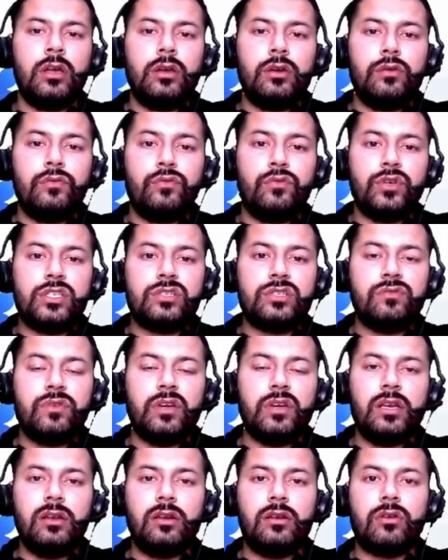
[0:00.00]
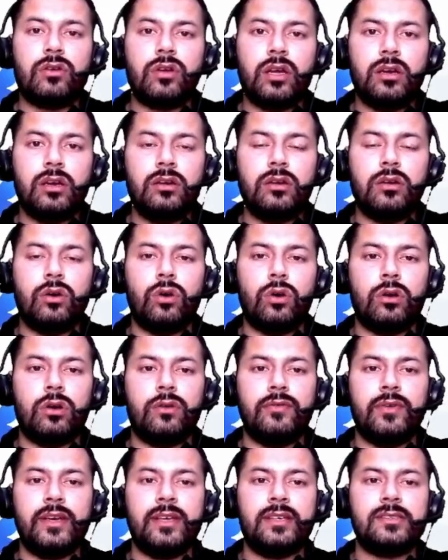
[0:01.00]
which will run
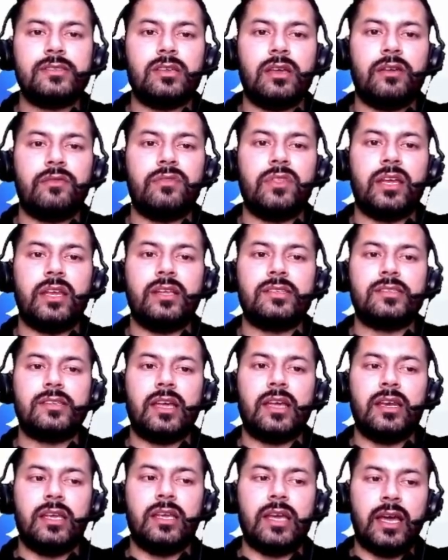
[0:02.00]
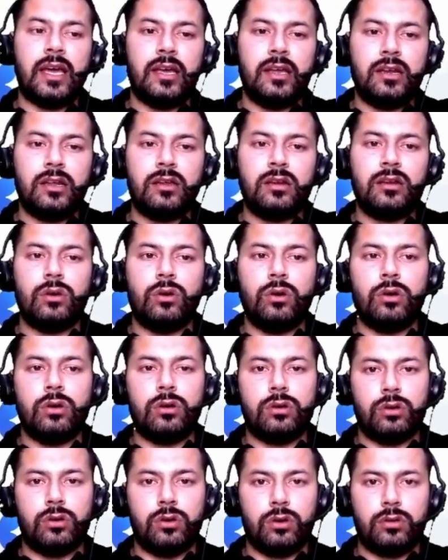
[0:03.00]
always if there is any error or
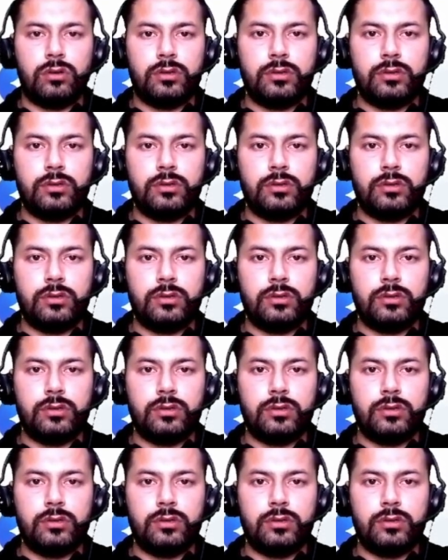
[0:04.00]
not.